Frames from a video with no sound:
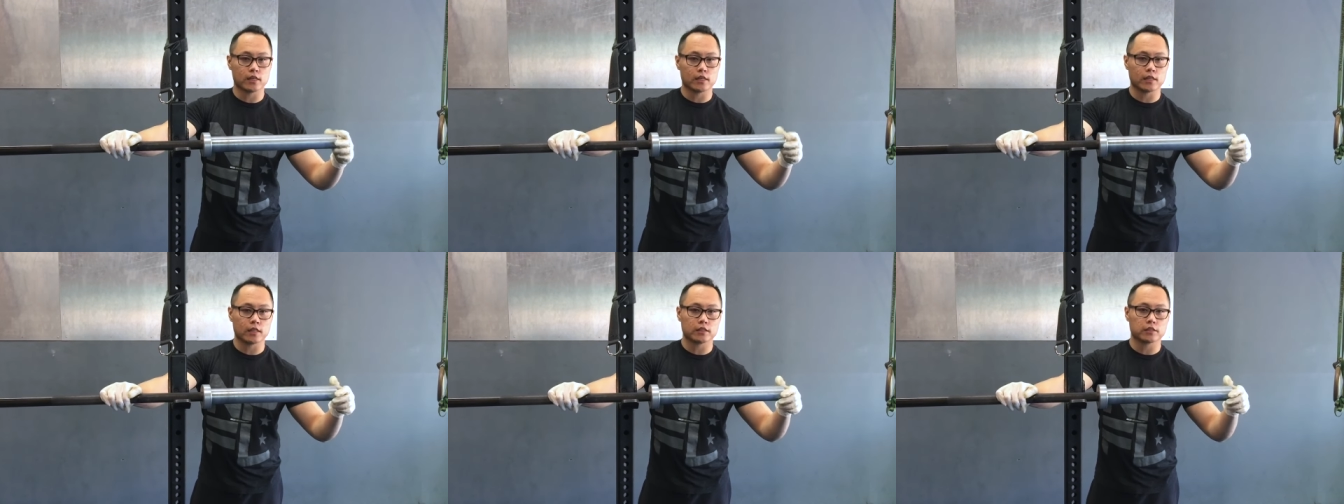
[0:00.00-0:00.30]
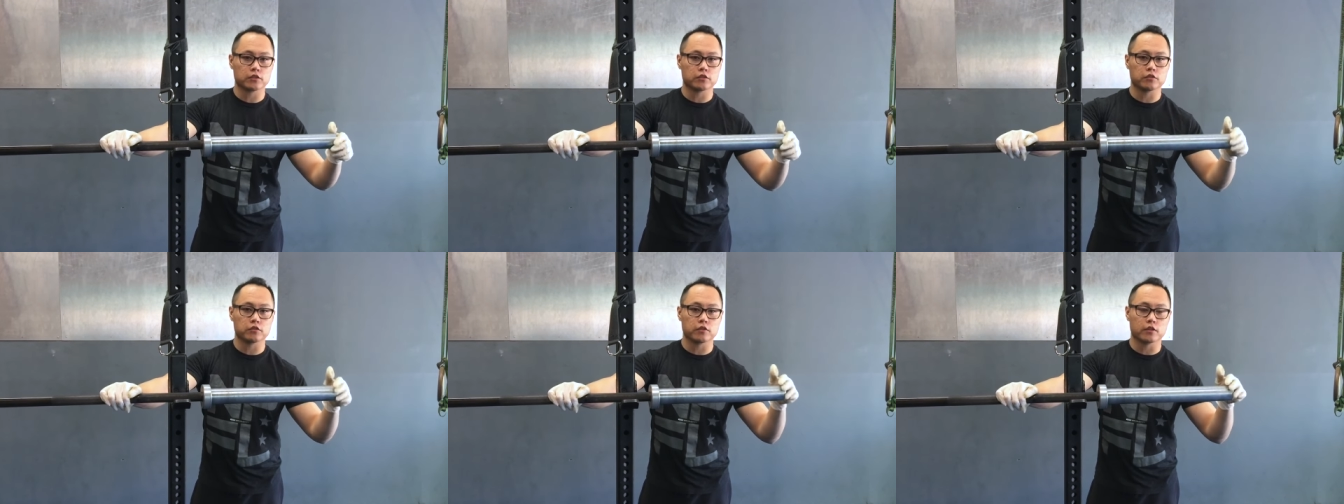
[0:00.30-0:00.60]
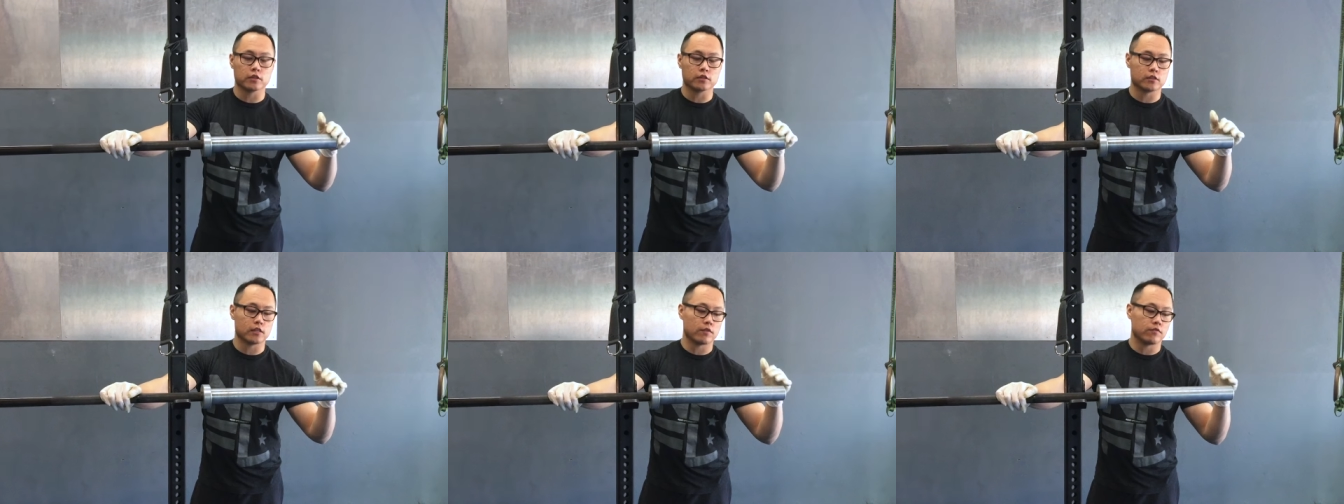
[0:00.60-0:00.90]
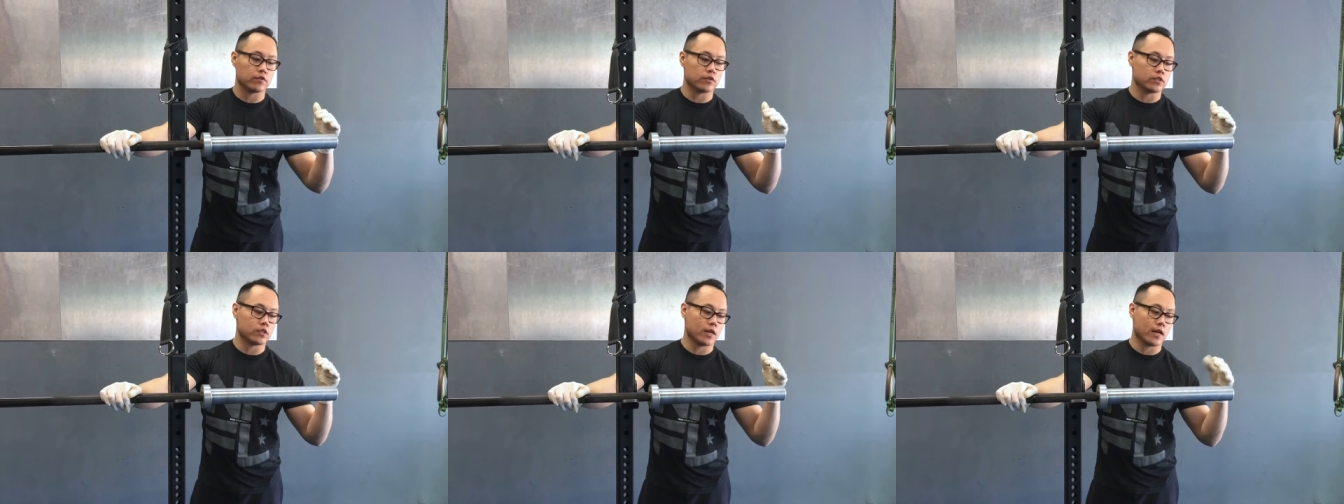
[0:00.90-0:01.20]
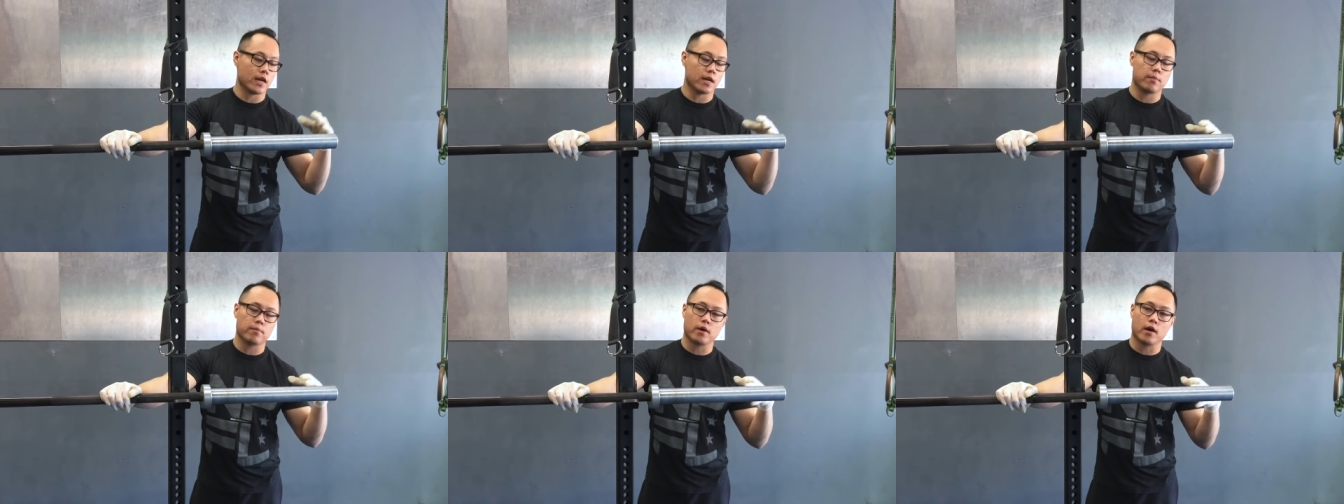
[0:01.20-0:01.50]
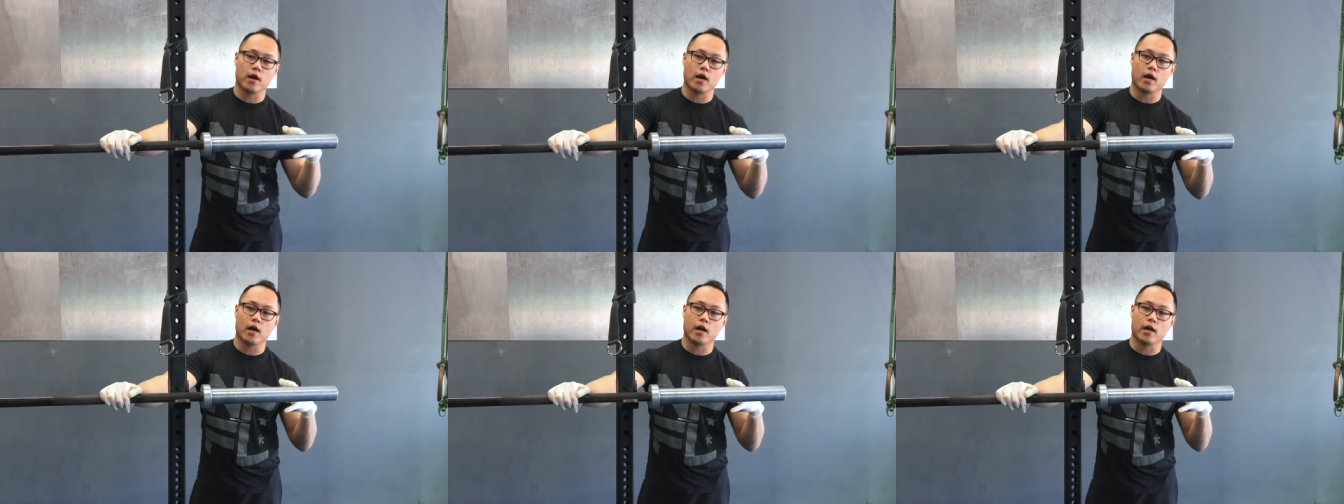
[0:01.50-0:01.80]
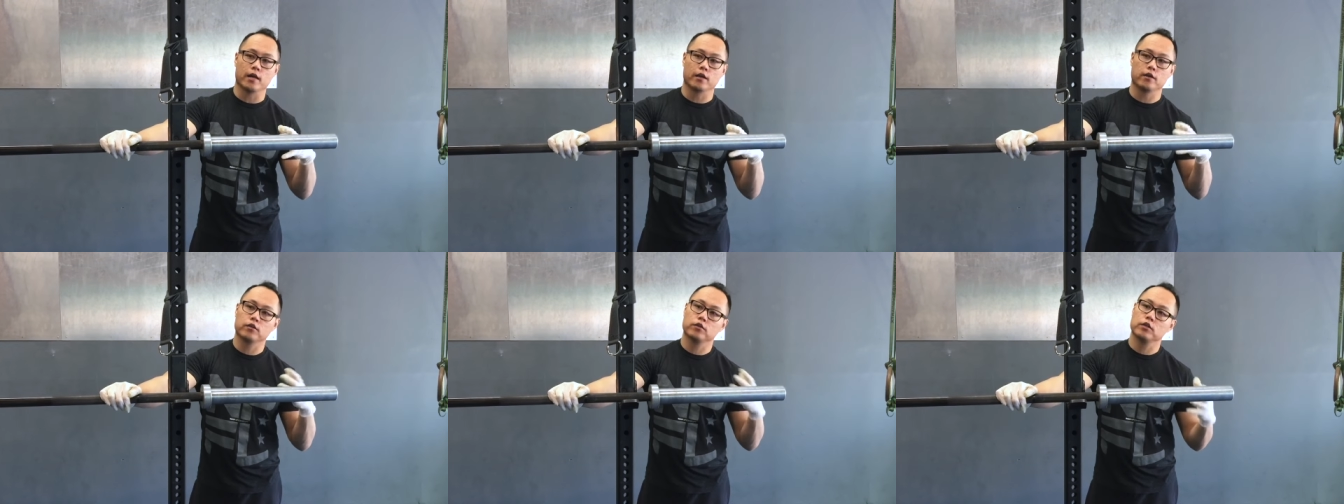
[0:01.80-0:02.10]
I like to do this every time
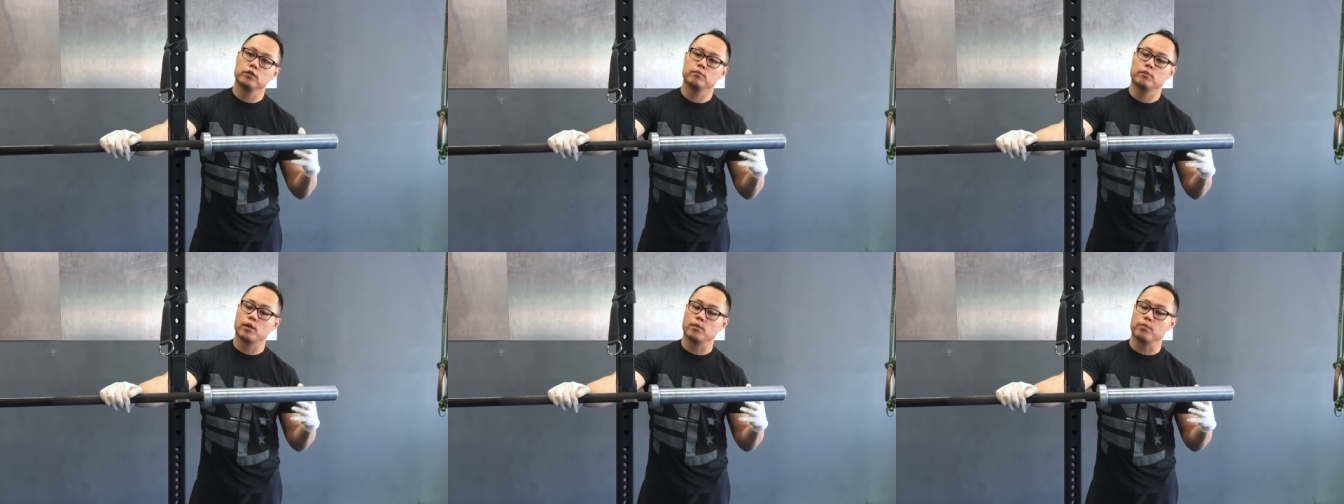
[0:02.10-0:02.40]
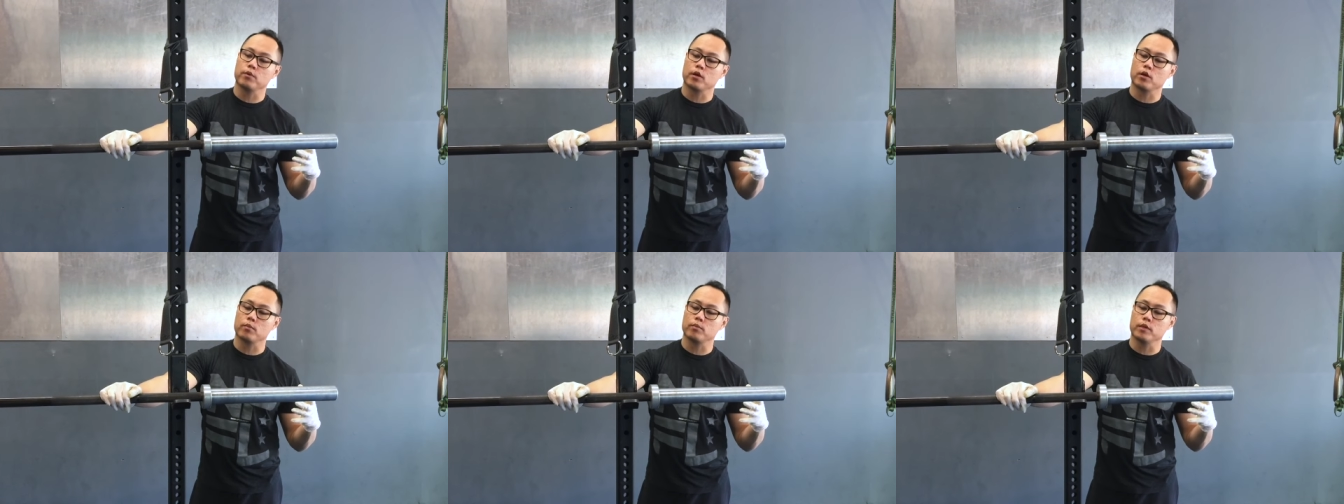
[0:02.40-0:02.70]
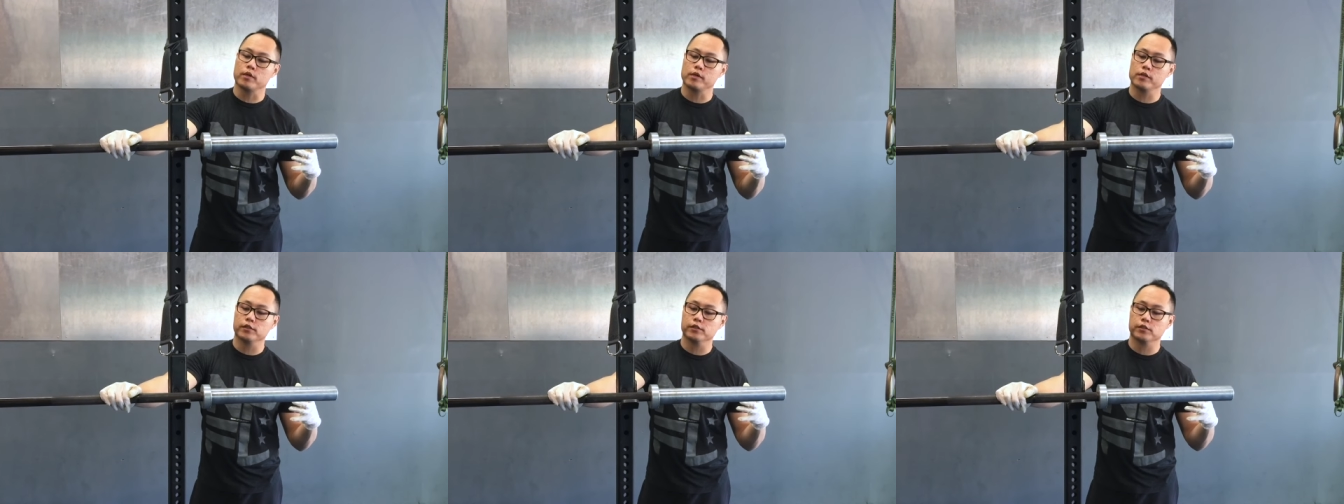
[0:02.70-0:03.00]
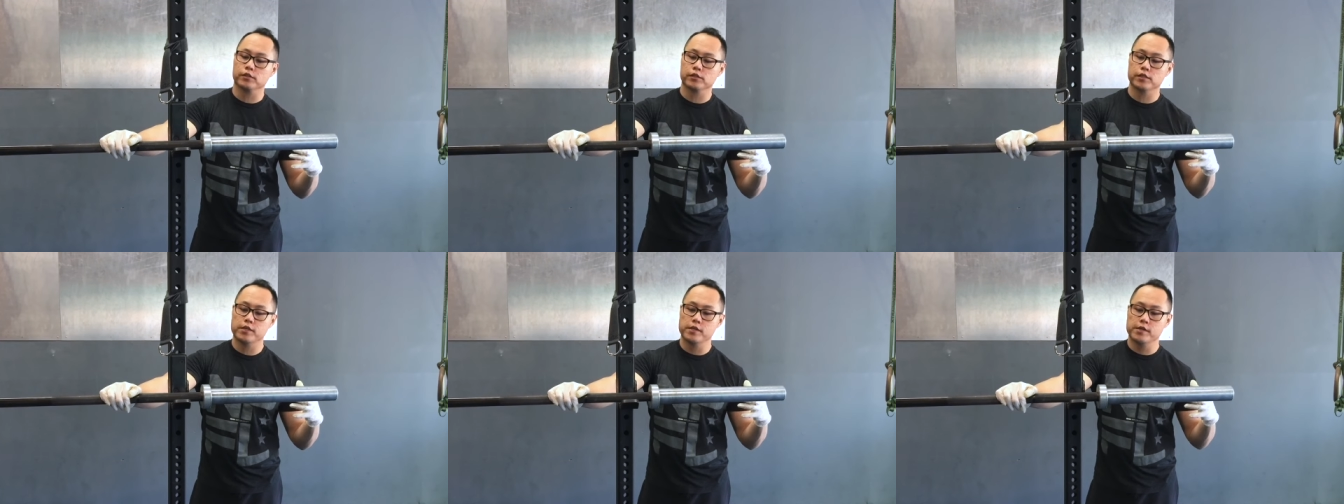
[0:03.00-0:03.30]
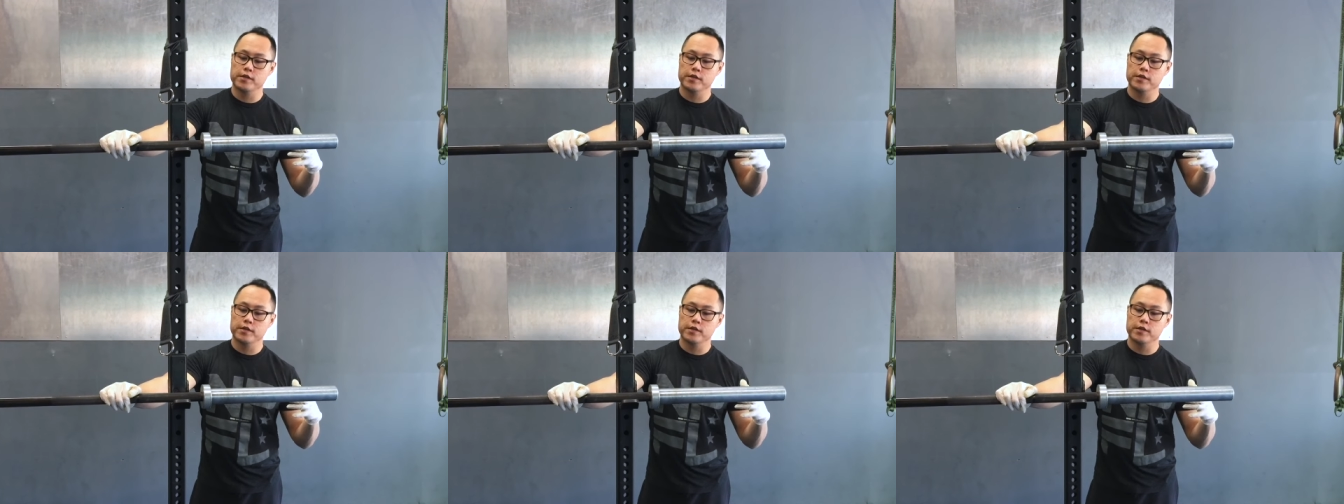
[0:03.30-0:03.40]
I clean my barbells.